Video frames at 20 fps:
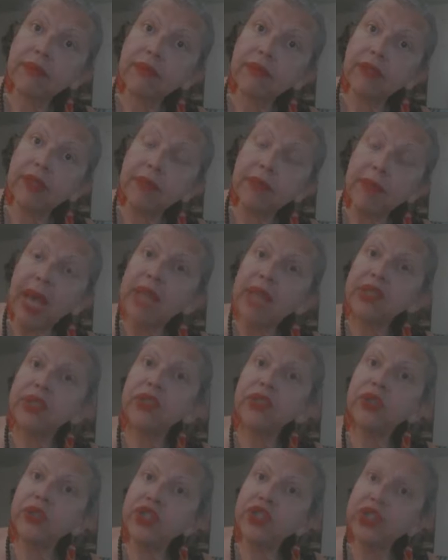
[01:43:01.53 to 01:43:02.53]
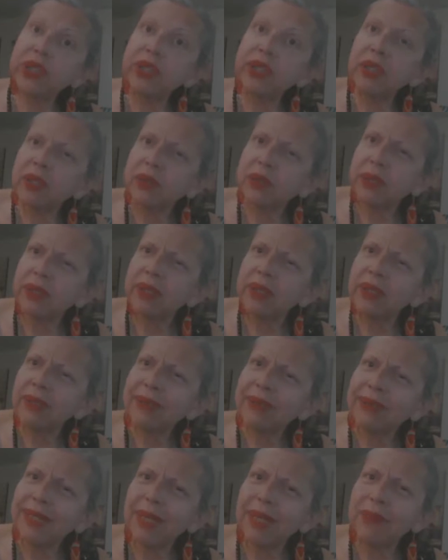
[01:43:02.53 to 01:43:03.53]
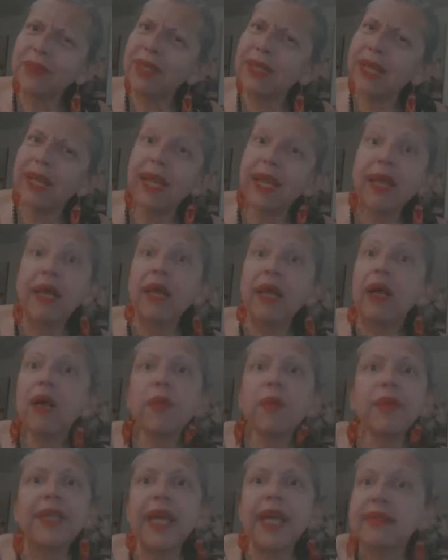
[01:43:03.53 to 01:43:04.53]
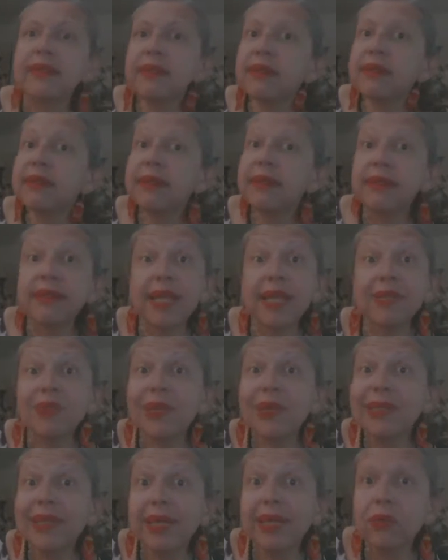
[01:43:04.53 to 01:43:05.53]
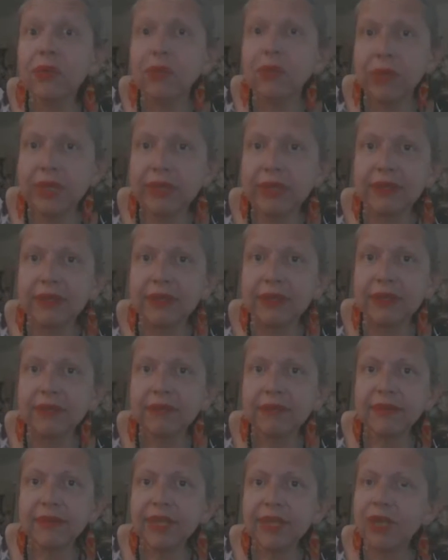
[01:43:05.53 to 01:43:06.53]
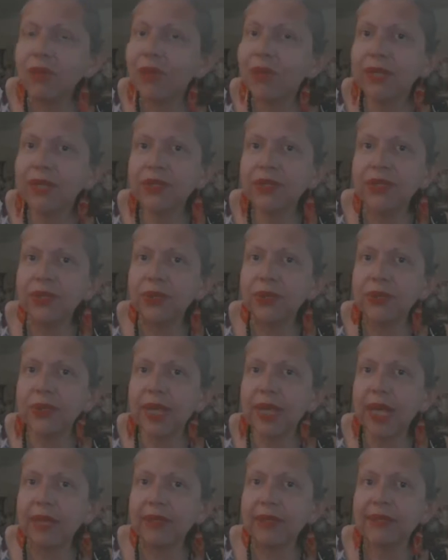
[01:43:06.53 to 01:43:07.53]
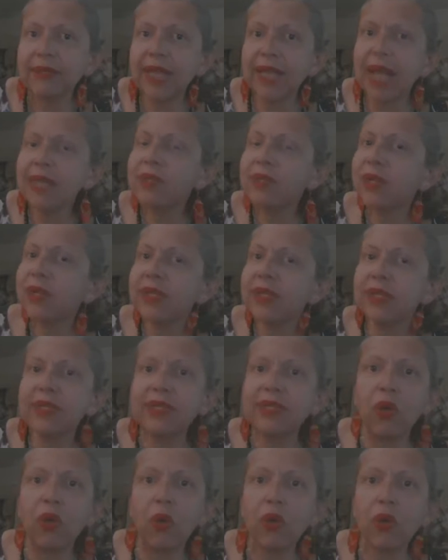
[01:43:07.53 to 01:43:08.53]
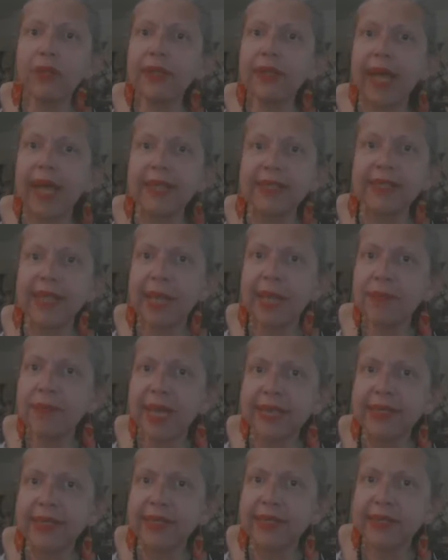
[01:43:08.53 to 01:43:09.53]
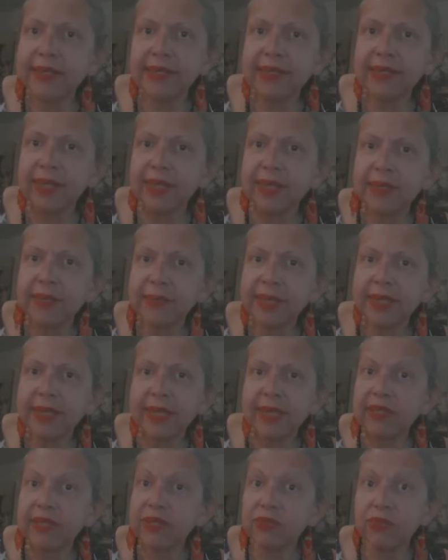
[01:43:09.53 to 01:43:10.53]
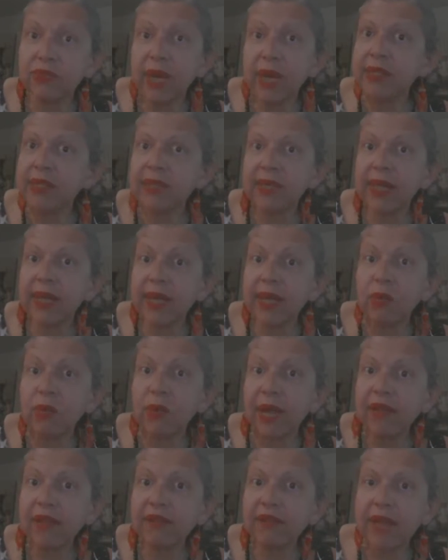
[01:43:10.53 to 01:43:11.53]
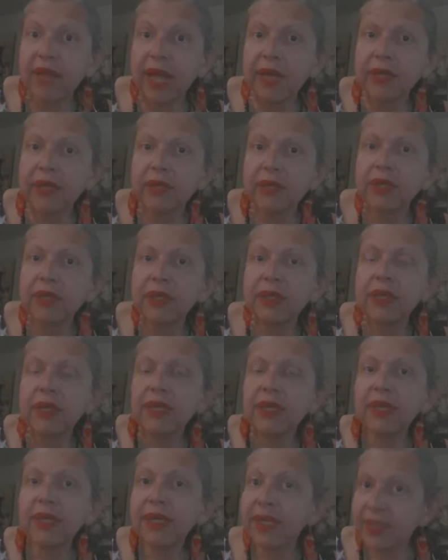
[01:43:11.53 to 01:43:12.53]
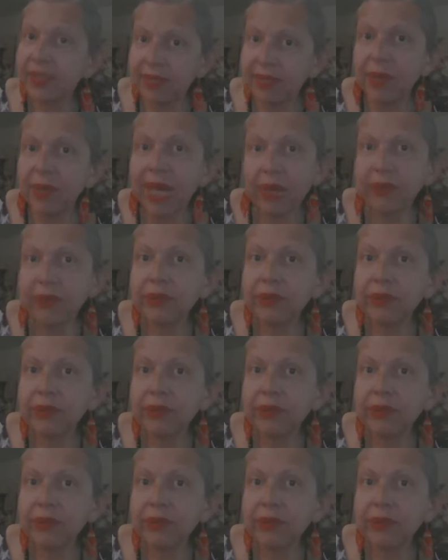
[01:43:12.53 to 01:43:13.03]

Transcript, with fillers: Imagine your children. They will get like, but that's that's what they don't want. They don't want us to unite. That's what this old anti-Mexican sentiment that is rising like a wildfire is about.